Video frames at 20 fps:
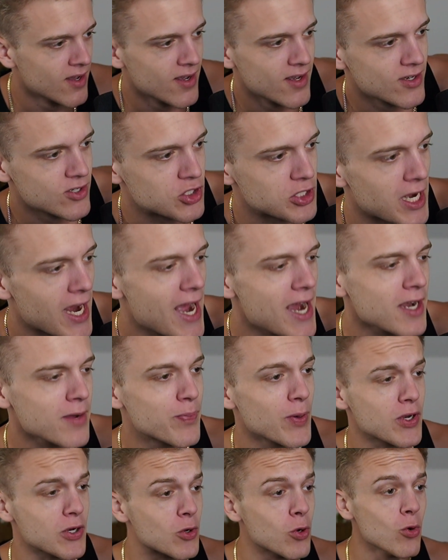Jack,
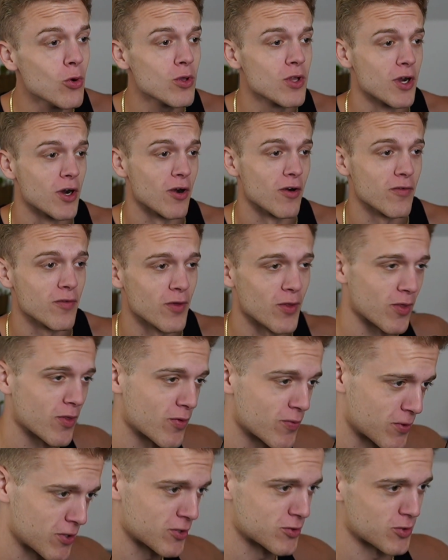but cooler for the
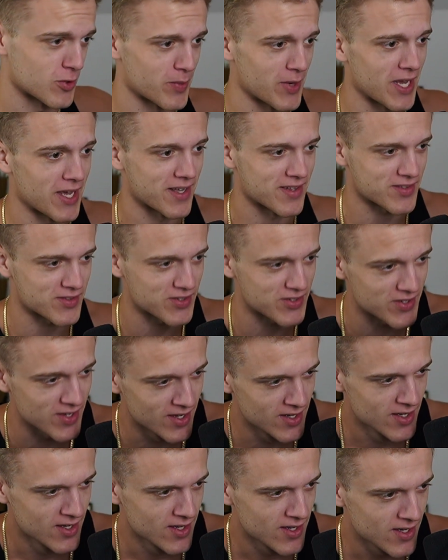300 bets.
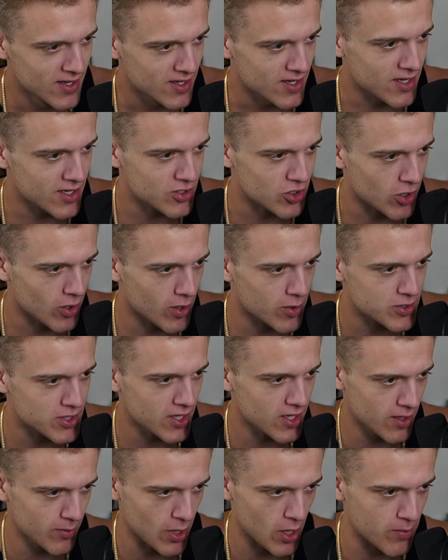Hi, Joe. I was
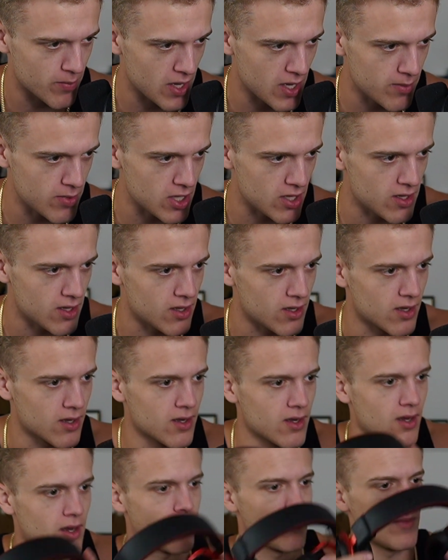thinking about maybe
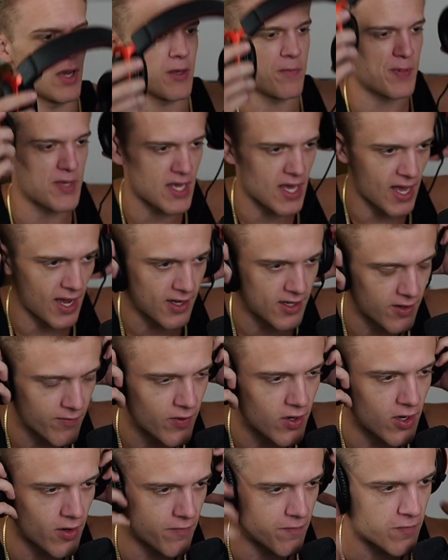I might be active
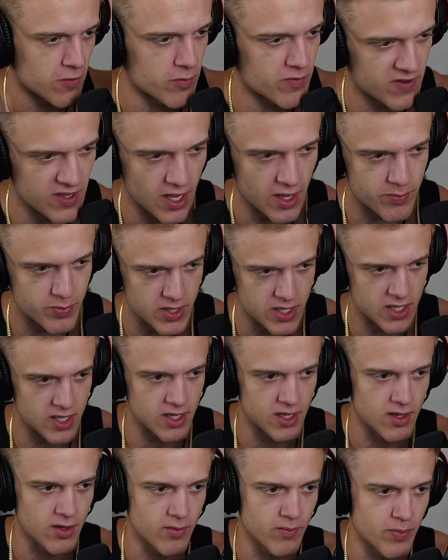enough for
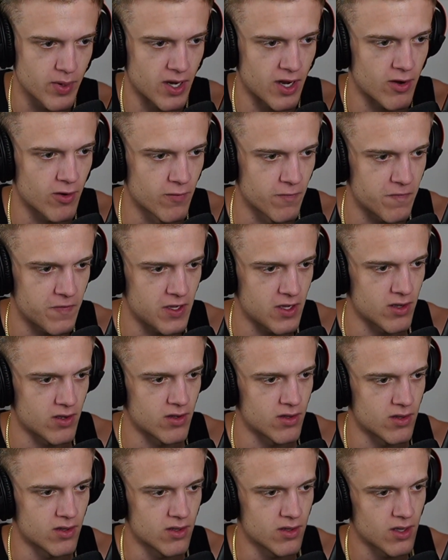VIP, but I don't
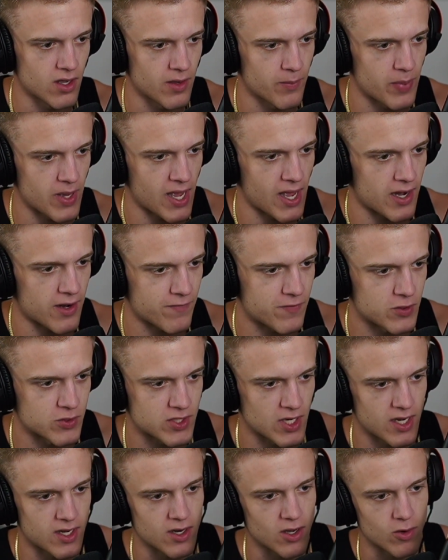feel bad if you
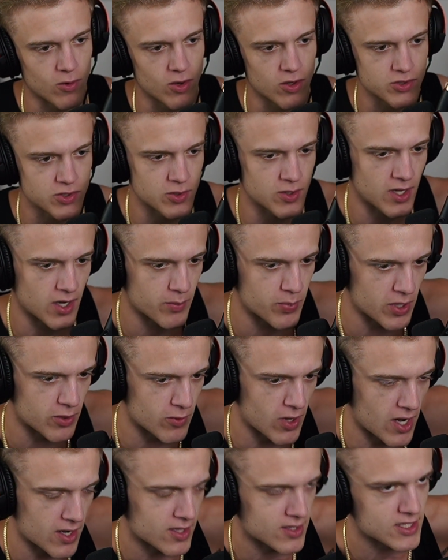say no. Also, you got to play
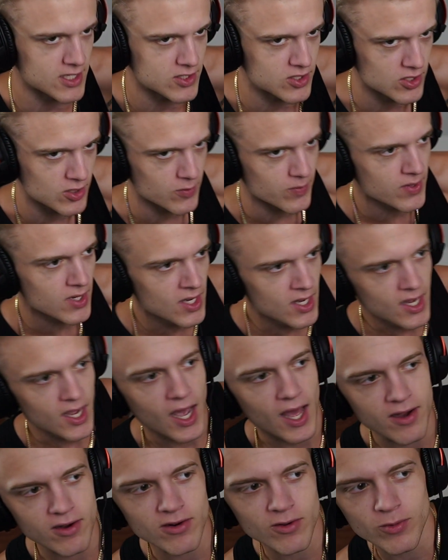Rocket League soon.
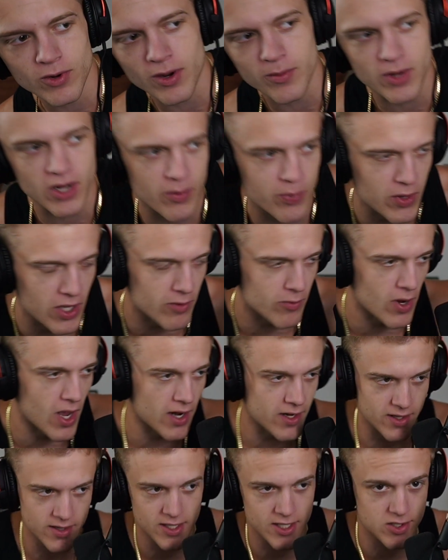I don't know what I'm going to play
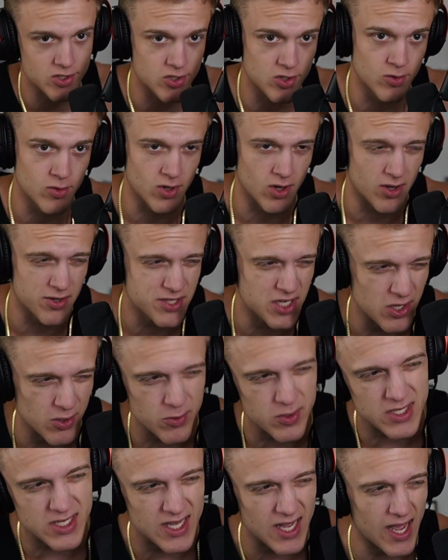Rocket League soon. Also,
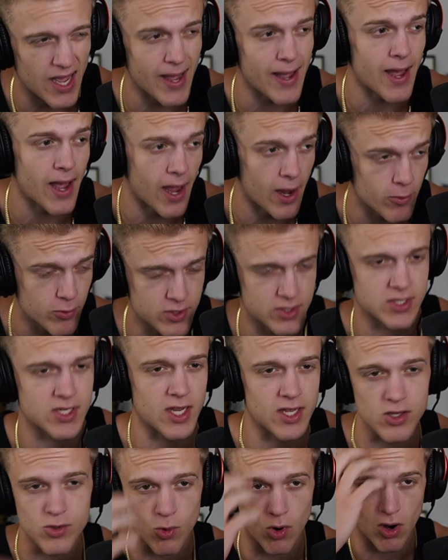yeah, I would say
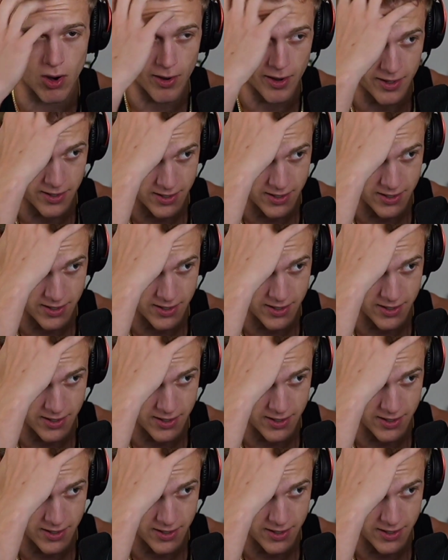you are in